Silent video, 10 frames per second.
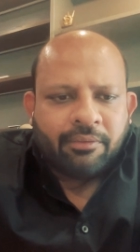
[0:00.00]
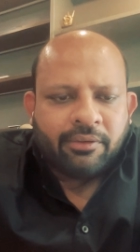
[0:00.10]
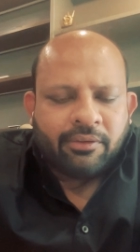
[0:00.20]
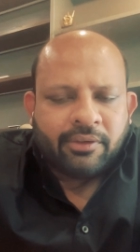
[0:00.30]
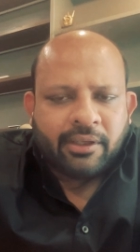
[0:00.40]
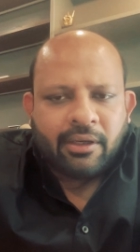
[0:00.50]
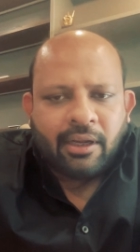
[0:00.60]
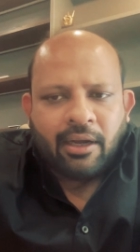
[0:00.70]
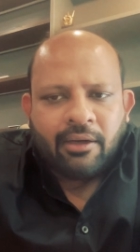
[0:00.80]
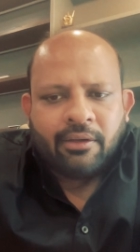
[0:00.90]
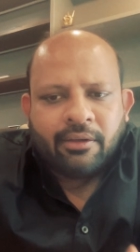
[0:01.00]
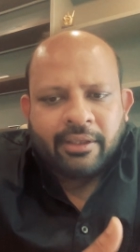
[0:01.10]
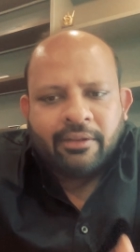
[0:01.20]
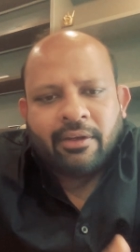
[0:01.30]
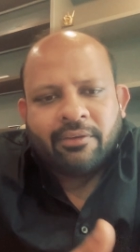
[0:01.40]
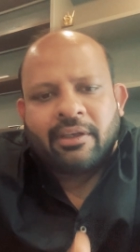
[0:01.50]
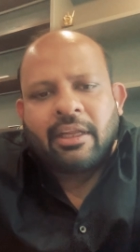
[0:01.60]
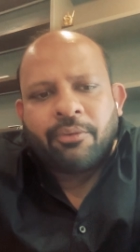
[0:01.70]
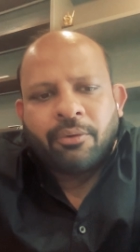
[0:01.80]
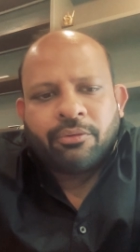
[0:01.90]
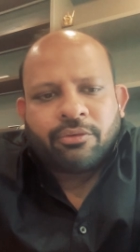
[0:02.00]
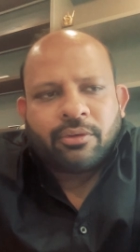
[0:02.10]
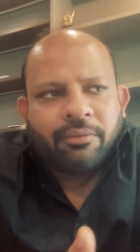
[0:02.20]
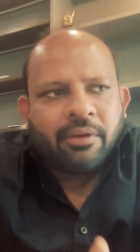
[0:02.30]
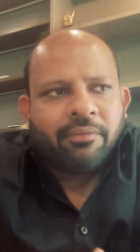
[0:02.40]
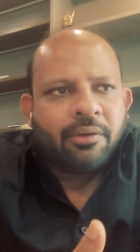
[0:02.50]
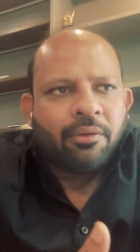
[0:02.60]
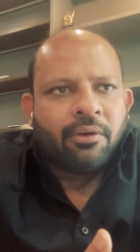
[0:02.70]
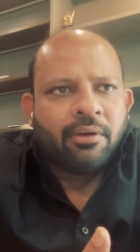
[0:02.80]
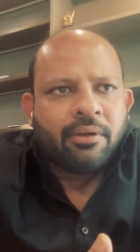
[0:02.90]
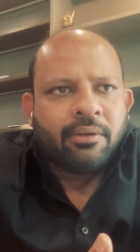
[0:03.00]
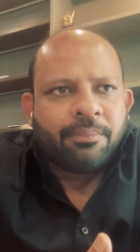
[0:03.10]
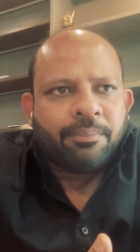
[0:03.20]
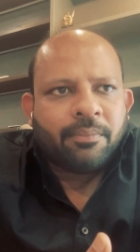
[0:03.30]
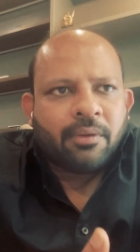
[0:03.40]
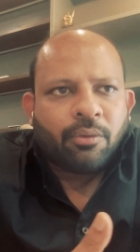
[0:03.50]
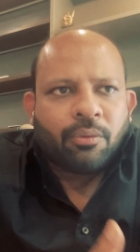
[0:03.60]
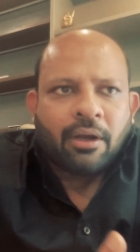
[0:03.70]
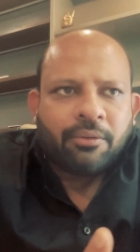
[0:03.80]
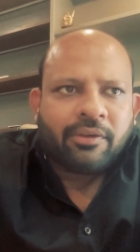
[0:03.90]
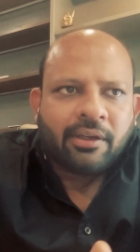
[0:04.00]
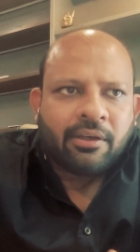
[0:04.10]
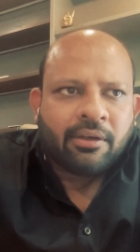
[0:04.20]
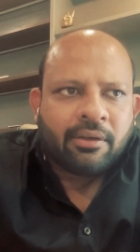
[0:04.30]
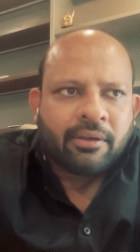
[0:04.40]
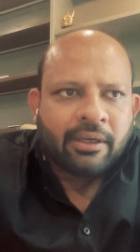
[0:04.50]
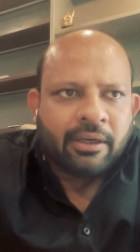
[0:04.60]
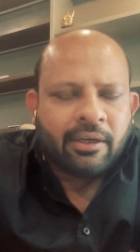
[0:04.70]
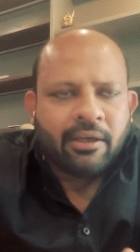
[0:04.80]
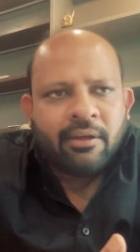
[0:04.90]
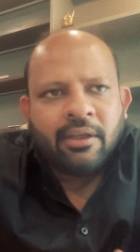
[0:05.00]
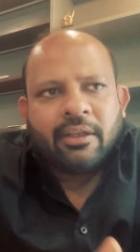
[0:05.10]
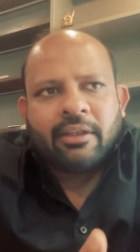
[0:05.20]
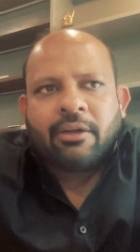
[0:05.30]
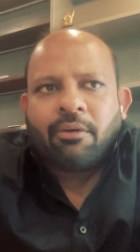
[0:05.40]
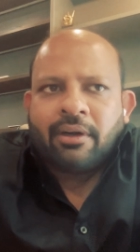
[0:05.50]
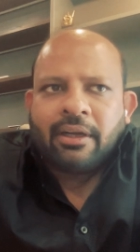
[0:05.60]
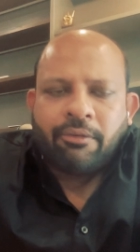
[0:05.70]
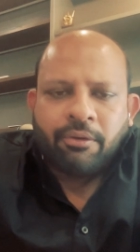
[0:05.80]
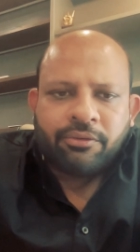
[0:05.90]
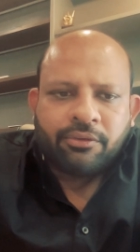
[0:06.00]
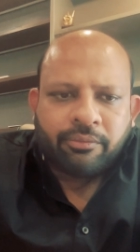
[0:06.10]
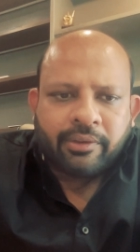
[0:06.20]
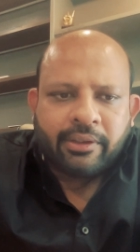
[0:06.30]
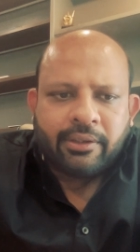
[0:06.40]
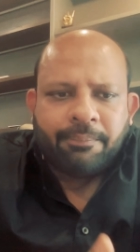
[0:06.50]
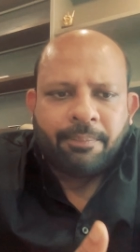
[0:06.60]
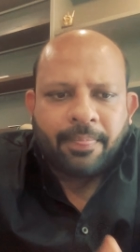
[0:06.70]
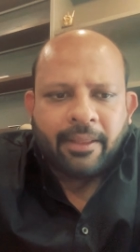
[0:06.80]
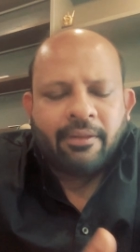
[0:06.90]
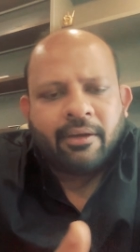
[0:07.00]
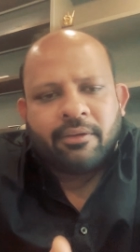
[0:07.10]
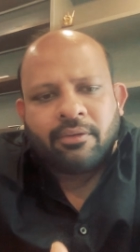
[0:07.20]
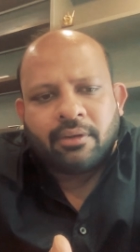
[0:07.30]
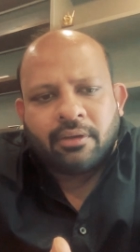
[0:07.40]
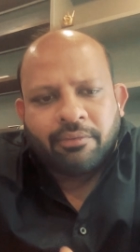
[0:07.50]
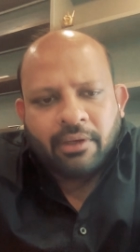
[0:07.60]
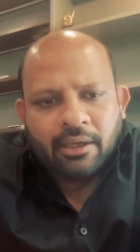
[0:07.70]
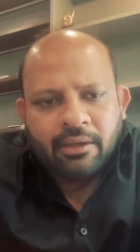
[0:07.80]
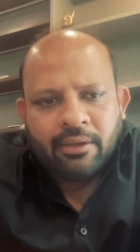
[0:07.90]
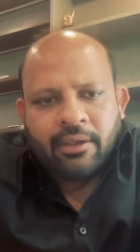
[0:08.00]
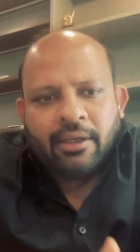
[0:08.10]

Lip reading: which is there. And then there is a townhouse. So the way we call the row house in India, they call it townhouses over there. Then there is villa,